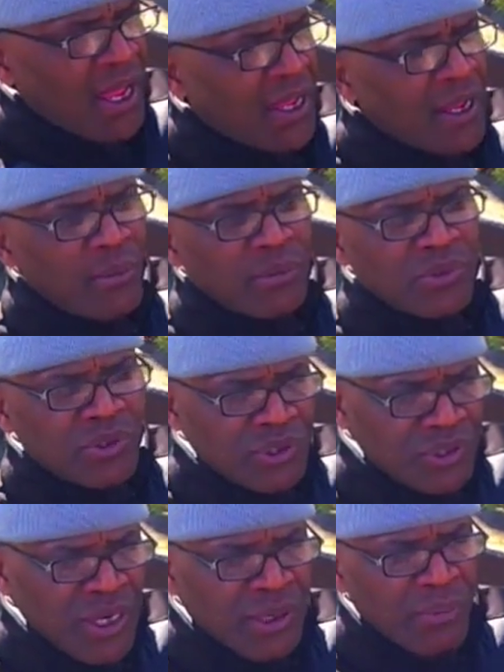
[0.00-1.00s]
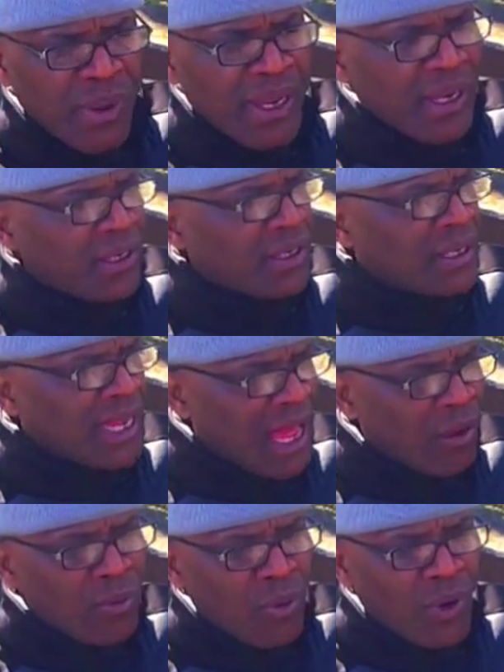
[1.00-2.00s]
him, Stickman,
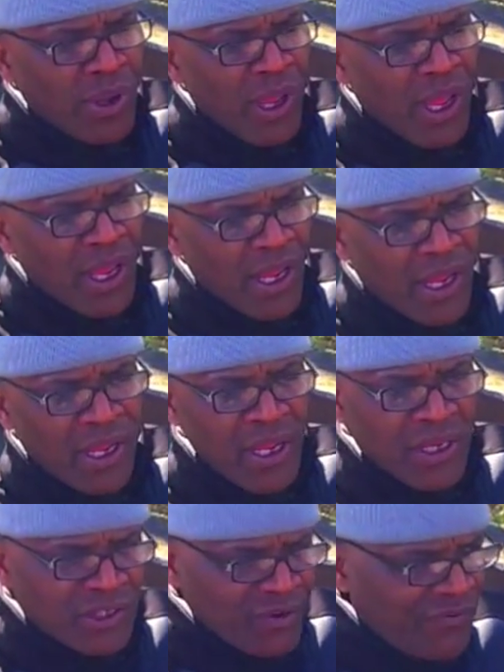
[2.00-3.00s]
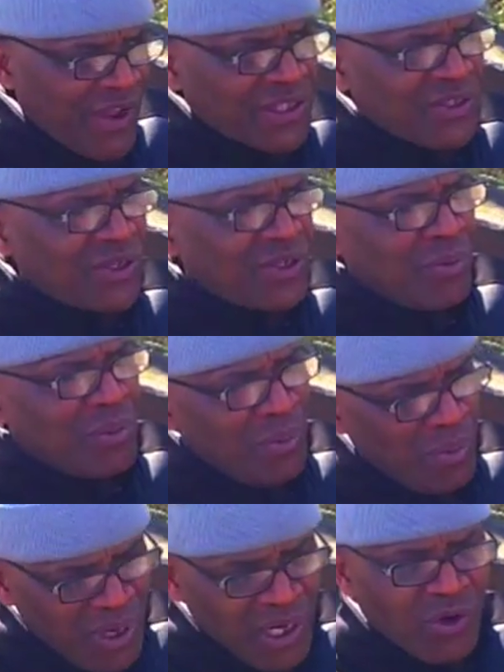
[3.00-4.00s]
Cowboy, Sylvester,
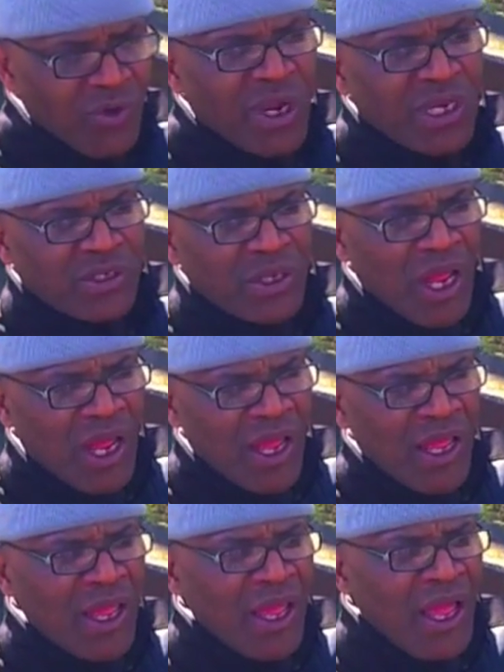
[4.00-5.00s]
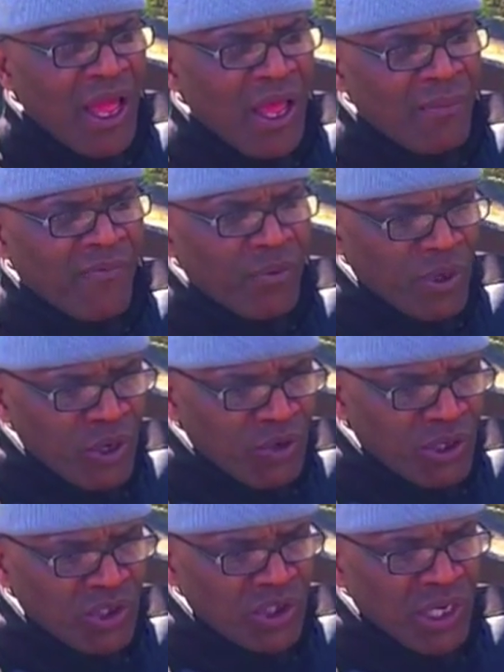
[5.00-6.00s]
many greats from
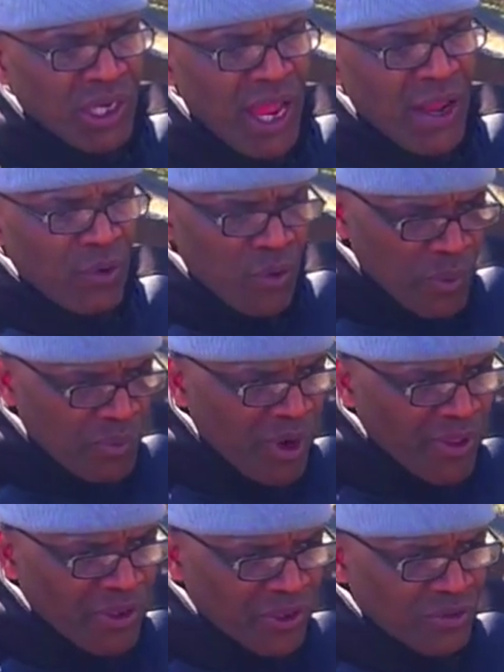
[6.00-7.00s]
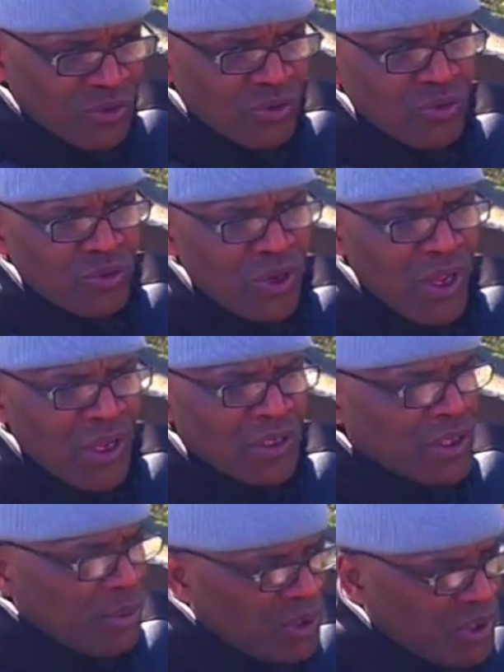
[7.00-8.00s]
Kyokushinkai who were brothers, who
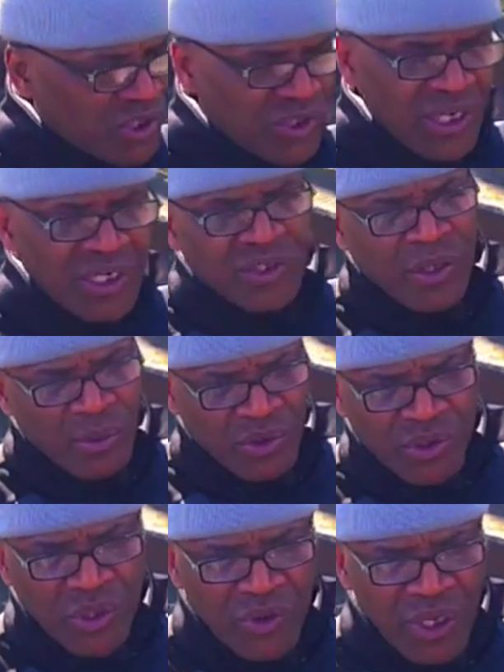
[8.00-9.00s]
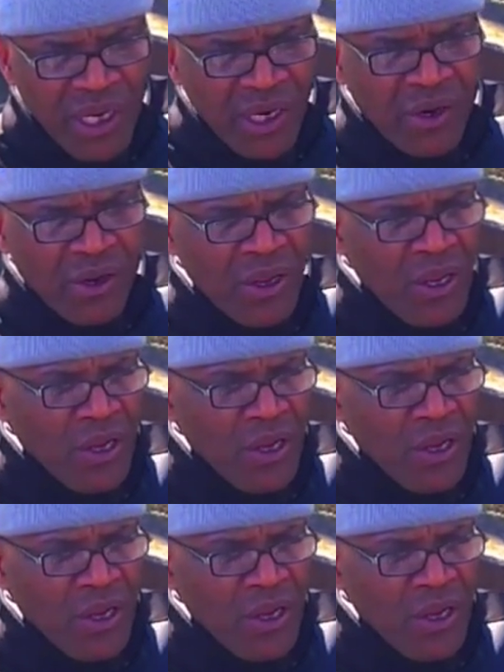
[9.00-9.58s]
some are deceased, some are still here,